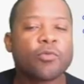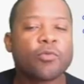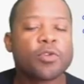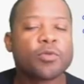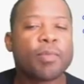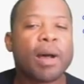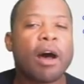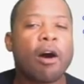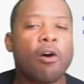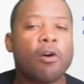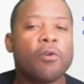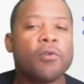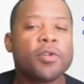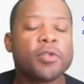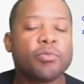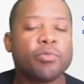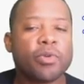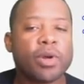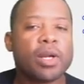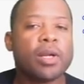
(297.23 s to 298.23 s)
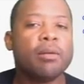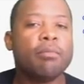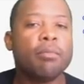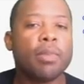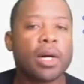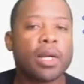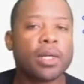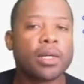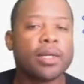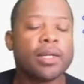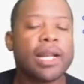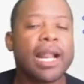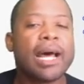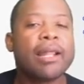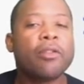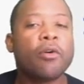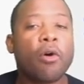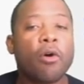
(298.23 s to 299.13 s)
was my always bread and butter. Now,